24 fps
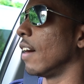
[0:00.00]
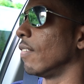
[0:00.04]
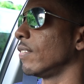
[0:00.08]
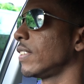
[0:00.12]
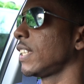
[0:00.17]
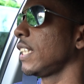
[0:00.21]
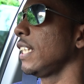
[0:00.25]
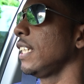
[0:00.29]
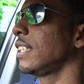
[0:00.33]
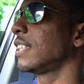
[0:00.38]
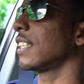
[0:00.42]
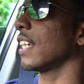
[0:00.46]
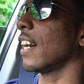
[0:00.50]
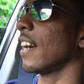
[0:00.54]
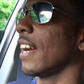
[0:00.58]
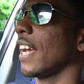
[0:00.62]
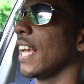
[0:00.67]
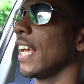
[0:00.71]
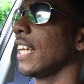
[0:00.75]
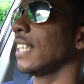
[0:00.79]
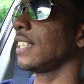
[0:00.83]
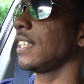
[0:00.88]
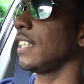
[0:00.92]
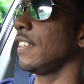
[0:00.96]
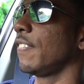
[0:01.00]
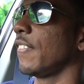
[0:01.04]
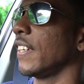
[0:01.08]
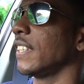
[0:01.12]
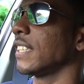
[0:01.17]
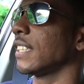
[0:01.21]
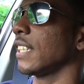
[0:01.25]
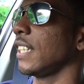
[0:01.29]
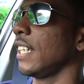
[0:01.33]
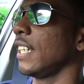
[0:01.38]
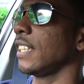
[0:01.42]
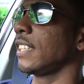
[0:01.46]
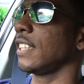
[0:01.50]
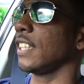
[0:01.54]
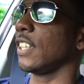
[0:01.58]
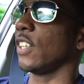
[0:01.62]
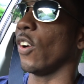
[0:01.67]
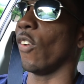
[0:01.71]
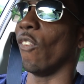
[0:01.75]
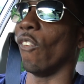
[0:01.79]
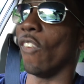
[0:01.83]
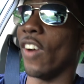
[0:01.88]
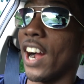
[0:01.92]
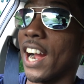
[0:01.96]
Seats are AC ventilated,
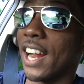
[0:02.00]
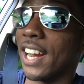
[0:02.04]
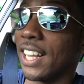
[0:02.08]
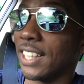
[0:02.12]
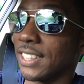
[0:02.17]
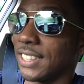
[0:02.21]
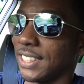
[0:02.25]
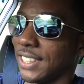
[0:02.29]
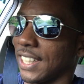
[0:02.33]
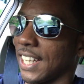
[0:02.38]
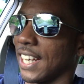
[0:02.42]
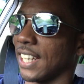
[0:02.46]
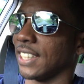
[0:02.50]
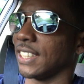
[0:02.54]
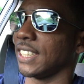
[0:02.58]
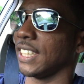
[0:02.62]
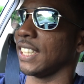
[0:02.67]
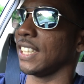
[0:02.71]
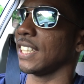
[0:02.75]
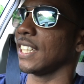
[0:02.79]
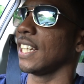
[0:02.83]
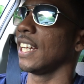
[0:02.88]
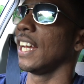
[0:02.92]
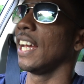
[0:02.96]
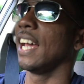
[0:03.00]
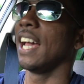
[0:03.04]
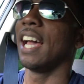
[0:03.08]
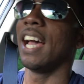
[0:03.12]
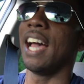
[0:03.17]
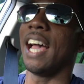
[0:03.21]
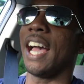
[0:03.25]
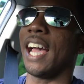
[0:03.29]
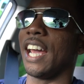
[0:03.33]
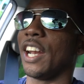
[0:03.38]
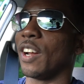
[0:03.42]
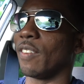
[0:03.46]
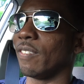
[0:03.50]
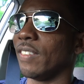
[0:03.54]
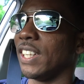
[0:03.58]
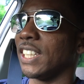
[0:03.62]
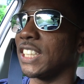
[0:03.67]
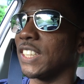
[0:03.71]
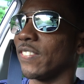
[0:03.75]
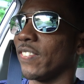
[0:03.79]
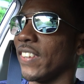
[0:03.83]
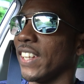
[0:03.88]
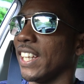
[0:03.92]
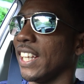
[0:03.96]
wireless charging, head-up
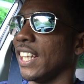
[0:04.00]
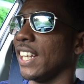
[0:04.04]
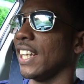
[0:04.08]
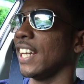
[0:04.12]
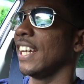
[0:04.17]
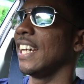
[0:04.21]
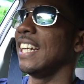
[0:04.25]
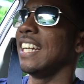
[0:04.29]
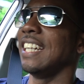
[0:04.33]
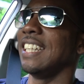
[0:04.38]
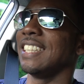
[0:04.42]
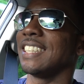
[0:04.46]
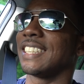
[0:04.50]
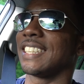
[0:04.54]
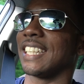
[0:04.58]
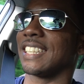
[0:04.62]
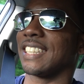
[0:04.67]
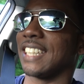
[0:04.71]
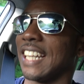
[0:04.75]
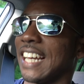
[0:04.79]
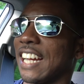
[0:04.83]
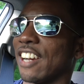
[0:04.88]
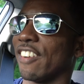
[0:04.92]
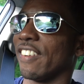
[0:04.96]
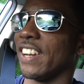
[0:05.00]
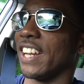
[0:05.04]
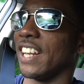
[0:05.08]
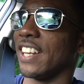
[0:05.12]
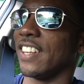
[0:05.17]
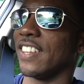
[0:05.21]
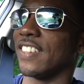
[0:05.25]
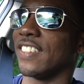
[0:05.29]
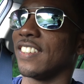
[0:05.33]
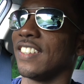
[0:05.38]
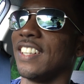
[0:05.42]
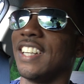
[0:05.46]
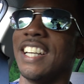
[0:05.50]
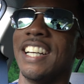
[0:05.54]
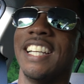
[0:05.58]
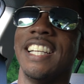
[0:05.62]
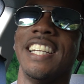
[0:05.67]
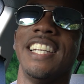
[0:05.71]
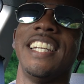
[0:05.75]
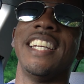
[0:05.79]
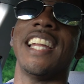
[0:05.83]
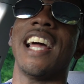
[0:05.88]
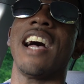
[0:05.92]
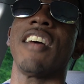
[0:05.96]
display, satellite radio,
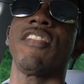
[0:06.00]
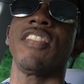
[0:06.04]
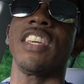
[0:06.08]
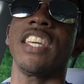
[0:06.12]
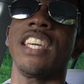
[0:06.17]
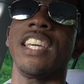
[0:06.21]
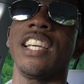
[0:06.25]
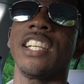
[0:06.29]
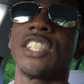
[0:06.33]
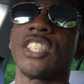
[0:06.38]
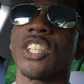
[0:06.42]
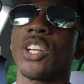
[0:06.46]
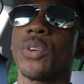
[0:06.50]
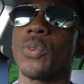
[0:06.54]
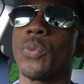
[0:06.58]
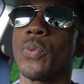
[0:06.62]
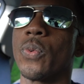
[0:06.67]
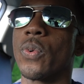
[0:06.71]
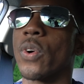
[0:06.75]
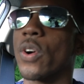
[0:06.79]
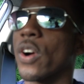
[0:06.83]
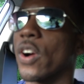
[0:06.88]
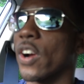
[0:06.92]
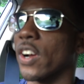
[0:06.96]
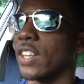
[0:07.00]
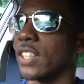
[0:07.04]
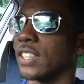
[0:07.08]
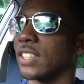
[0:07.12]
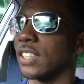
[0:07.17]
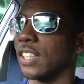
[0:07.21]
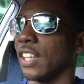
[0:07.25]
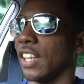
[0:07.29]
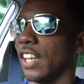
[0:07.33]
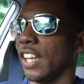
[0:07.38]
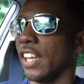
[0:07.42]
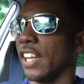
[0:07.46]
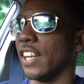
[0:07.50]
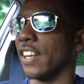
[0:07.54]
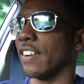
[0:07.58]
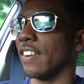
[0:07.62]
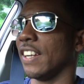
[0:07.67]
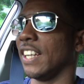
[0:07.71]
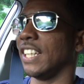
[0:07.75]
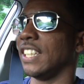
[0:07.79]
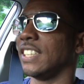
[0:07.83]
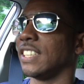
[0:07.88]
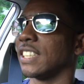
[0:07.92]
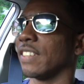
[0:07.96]
navigation works here
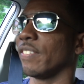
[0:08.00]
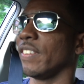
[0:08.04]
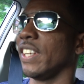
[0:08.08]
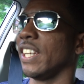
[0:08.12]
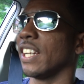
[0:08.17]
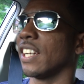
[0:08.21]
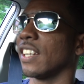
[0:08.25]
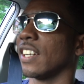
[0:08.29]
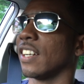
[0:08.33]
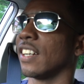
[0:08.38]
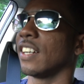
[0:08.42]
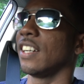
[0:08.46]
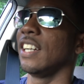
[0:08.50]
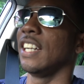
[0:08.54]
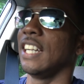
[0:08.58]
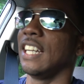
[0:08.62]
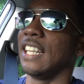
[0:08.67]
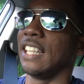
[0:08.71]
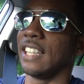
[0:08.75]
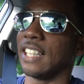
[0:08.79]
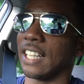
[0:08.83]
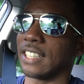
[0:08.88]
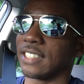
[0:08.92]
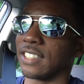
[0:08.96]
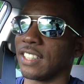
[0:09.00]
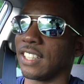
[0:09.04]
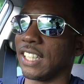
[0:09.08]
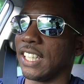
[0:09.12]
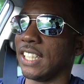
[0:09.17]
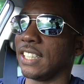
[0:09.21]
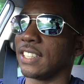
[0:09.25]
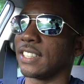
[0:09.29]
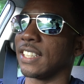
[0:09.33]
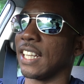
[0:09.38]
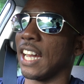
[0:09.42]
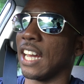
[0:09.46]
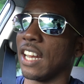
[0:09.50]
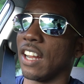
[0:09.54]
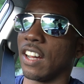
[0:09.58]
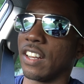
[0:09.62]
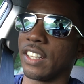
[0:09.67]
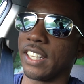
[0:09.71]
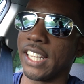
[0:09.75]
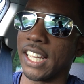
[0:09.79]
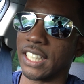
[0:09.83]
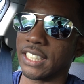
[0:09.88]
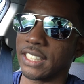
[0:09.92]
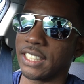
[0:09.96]
in Jamaica. That's on the inside.
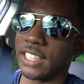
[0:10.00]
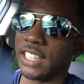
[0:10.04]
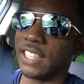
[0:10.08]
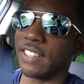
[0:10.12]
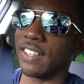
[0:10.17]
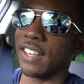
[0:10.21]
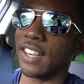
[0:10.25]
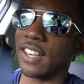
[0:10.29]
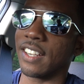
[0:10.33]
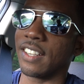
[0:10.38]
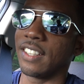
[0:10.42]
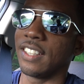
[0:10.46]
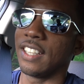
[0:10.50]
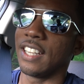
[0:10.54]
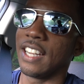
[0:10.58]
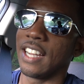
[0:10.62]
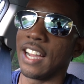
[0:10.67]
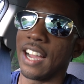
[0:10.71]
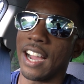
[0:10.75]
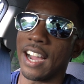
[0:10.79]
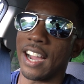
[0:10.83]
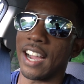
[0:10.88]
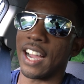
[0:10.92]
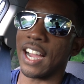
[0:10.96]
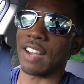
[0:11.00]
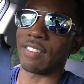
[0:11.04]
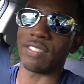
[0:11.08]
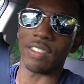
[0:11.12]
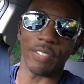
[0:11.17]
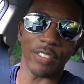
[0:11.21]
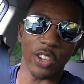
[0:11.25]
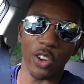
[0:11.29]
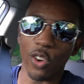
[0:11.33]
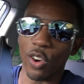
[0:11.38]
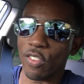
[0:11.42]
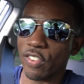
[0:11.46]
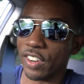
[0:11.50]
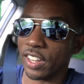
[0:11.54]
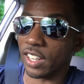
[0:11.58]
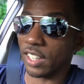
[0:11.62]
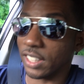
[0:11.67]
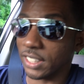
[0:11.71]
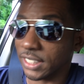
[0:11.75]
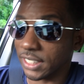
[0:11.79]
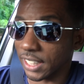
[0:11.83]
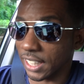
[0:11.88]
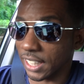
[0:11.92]
On the exterior, let me go over the list